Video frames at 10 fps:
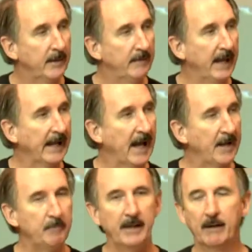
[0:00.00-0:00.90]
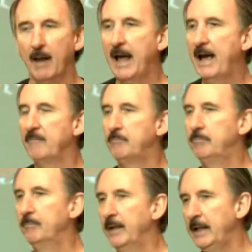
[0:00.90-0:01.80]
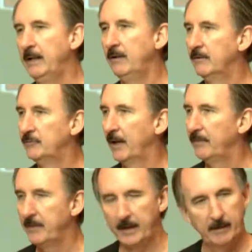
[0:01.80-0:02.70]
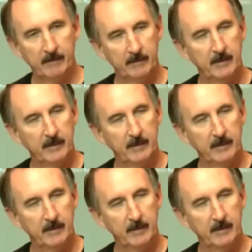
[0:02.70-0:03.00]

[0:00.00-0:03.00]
they got a big laugh, but he sat there